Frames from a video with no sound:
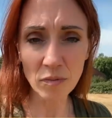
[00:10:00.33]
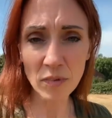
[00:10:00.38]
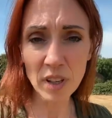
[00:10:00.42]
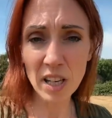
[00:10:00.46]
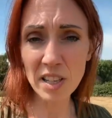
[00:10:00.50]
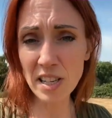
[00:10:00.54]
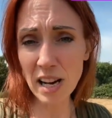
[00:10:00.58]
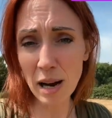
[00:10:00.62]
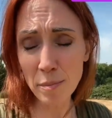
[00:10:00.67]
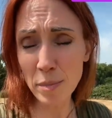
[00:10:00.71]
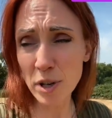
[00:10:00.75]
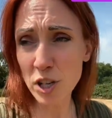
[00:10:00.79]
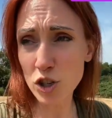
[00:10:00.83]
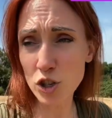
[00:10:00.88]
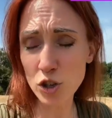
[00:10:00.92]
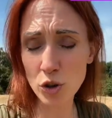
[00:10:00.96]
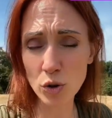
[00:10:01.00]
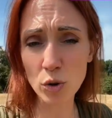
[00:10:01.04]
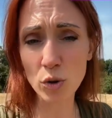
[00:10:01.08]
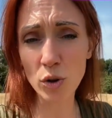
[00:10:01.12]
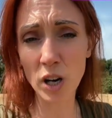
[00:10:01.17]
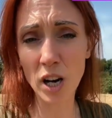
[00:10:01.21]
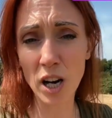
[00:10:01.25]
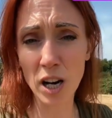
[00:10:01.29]
damage
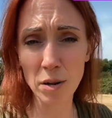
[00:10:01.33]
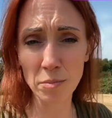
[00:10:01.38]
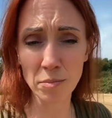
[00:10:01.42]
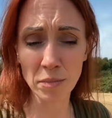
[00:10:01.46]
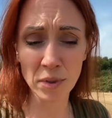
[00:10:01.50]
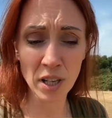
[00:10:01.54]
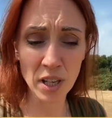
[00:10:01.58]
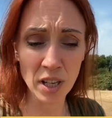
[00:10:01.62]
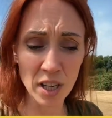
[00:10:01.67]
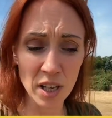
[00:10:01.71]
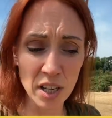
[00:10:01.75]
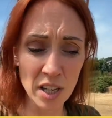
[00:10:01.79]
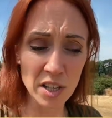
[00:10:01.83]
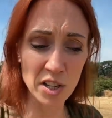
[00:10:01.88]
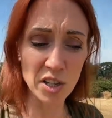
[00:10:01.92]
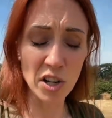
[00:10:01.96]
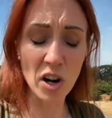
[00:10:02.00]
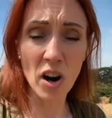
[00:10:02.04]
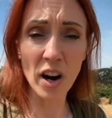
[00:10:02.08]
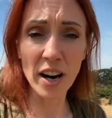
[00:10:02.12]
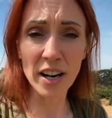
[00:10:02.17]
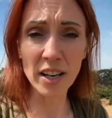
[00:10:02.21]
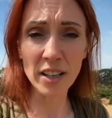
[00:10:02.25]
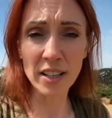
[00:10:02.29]
your
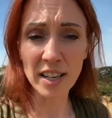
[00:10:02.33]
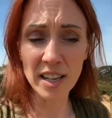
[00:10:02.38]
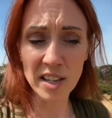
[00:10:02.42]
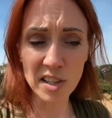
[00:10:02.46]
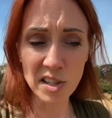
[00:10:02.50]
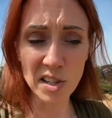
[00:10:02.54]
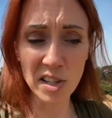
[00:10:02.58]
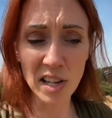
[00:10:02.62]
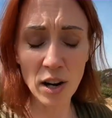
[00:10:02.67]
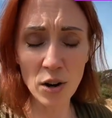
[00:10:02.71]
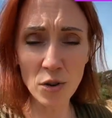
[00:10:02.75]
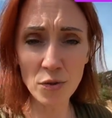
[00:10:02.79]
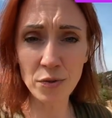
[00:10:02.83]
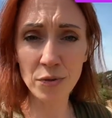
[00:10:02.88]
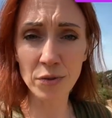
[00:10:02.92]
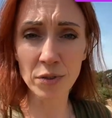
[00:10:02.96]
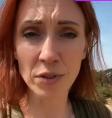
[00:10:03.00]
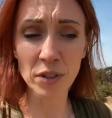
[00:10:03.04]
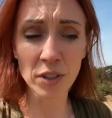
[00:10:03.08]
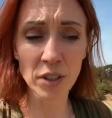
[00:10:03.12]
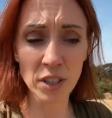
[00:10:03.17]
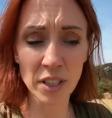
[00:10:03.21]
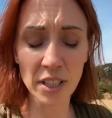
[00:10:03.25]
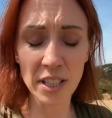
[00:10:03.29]
tyre itself.
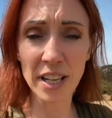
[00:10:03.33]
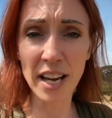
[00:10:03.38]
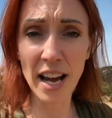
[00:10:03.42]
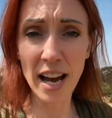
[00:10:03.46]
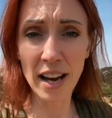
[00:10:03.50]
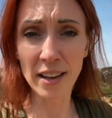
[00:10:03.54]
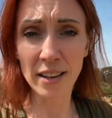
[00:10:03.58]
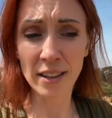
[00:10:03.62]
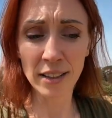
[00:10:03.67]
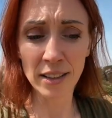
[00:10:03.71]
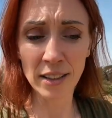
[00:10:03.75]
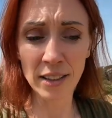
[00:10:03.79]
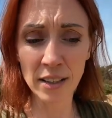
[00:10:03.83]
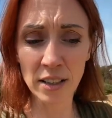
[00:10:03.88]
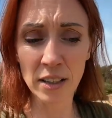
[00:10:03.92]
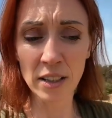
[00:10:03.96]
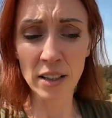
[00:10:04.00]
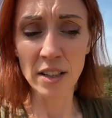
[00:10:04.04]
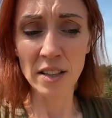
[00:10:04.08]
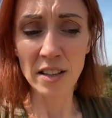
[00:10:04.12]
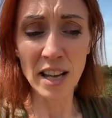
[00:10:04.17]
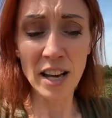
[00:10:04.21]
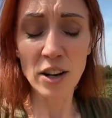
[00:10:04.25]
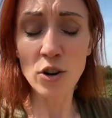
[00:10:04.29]
Yeah,
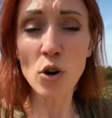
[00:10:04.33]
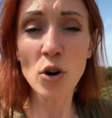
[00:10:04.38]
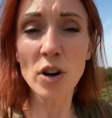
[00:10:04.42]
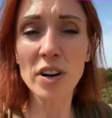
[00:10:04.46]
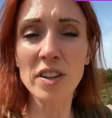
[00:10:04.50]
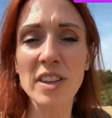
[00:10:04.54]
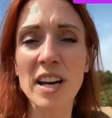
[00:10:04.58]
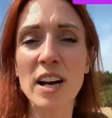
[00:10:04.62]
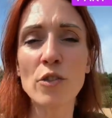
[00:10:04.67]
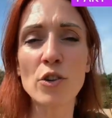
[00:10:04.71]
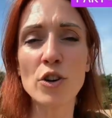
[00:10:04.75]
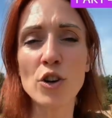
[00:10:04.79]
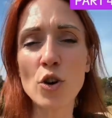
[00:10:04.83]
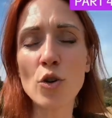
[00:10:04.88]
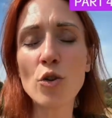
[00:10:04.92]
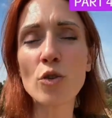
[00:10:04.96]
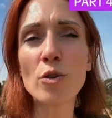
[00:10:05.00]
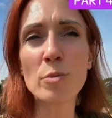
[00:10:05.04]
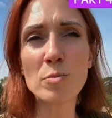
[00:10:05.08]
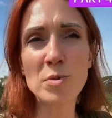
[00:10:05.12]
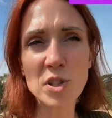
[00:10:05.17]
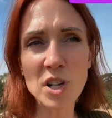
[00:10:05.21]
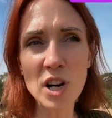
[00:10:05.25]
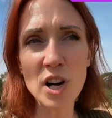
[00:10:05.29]
they're your
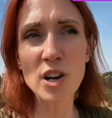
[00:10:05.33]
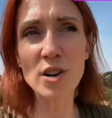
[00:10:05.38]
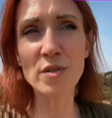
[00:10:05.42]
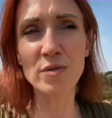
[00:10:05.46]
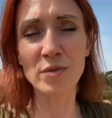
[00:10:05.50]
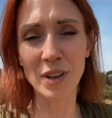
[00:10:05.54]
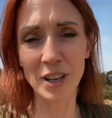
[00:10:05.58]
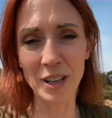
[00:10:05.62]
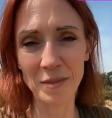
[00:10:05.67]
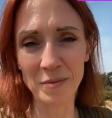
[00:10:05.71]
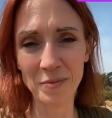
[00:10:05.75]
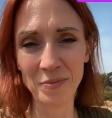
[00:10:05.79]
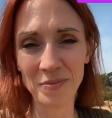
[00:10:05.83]
observer.